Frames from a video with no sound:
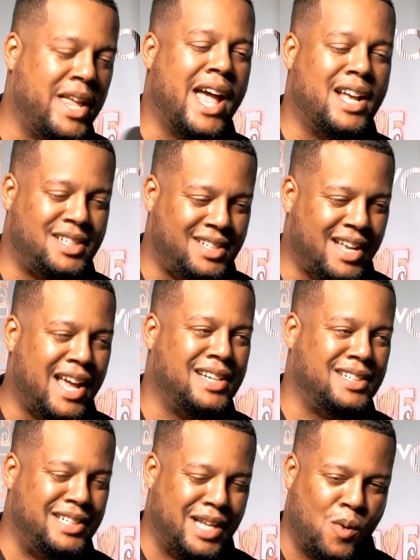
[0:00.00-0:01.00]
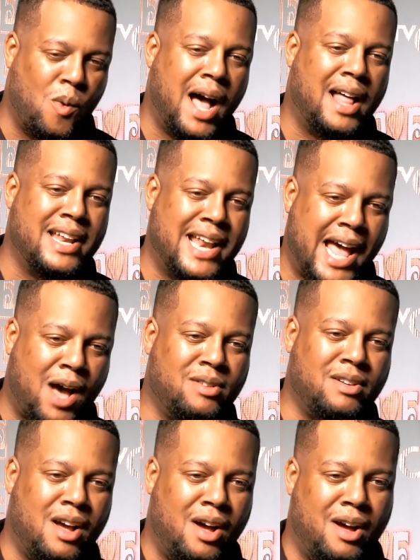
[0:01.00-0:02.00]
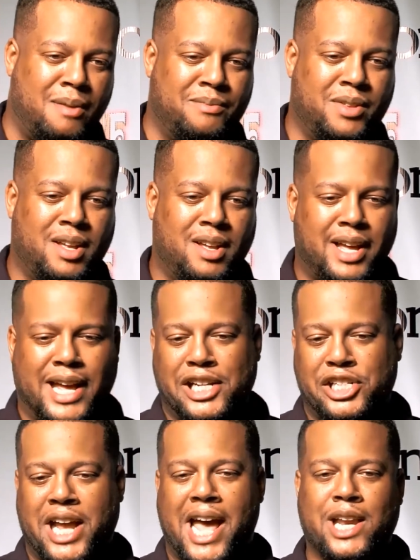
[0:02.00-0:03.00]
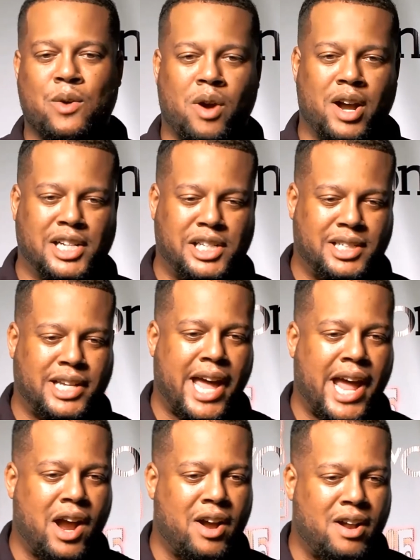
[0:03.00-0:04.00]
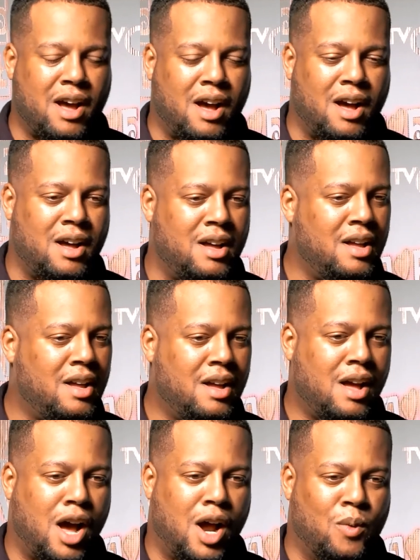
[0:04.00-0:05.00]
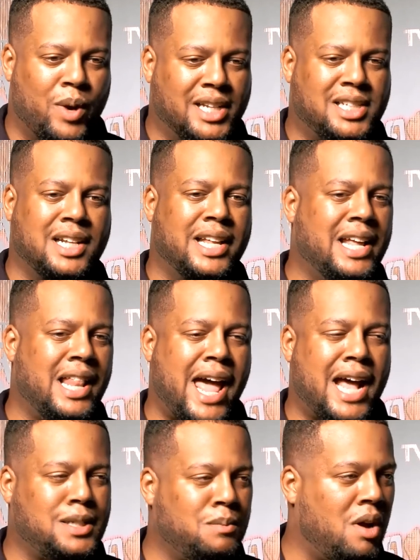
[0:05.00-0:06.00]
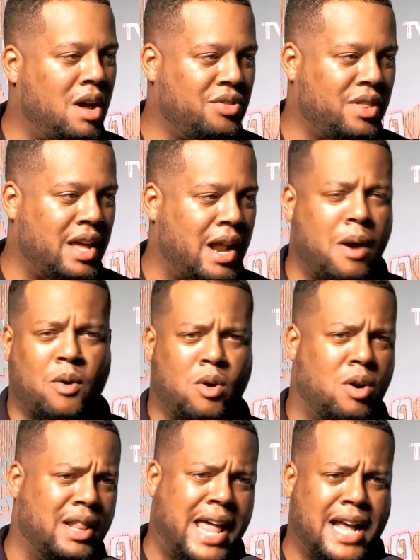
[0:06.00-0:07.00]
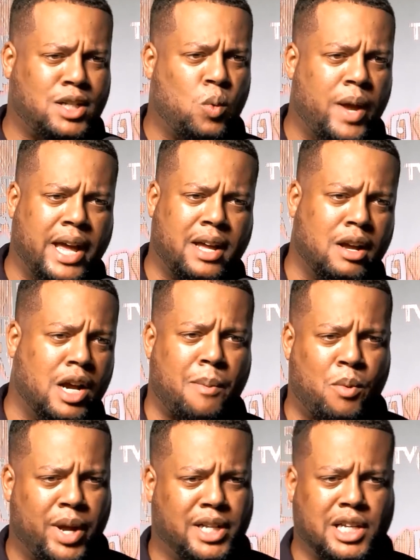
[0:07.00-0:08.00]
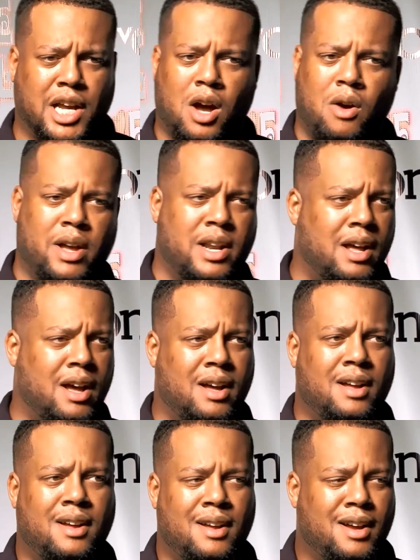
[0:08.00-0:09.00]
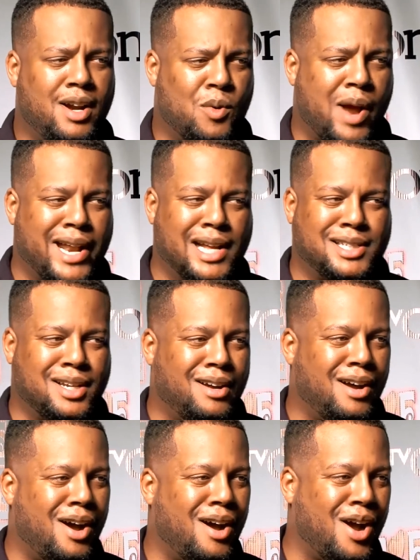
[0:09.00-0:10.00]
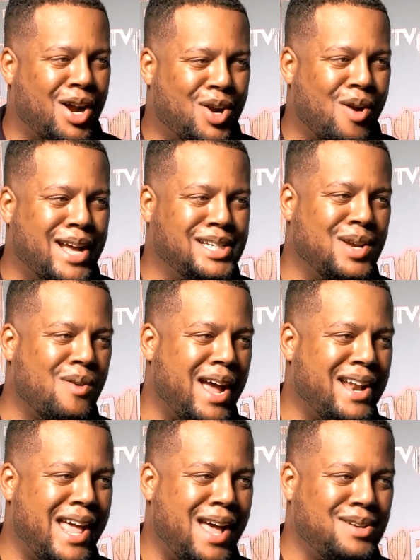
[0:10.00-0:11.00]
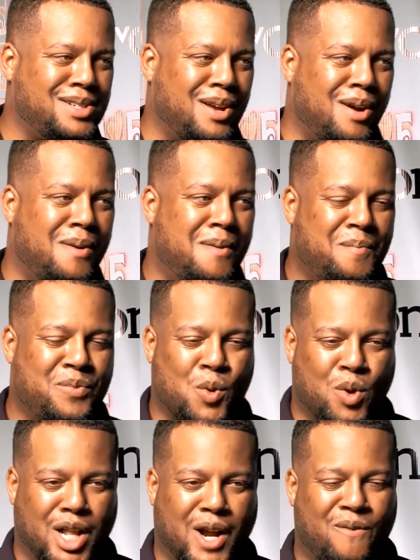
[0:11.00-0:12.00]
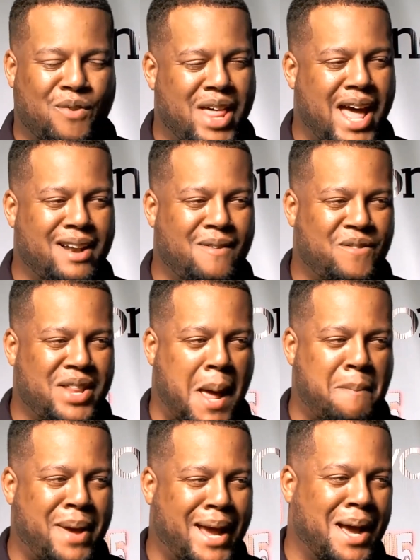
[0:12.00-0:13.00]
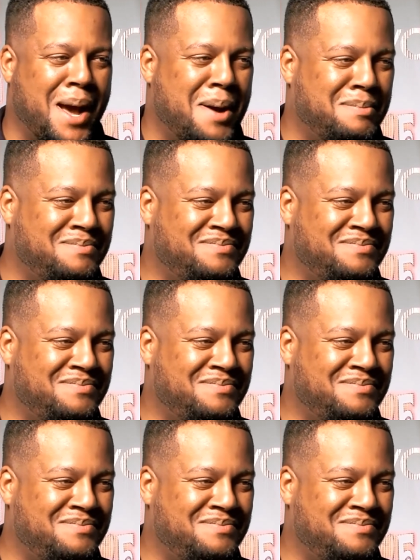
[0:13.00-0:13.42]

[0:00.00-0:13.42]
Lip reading: Yes, did Wildin' Out in January. It just aired recently last month or last week, a couple weeks ago, and ratings are crazy right now. So we're looking for that pickup.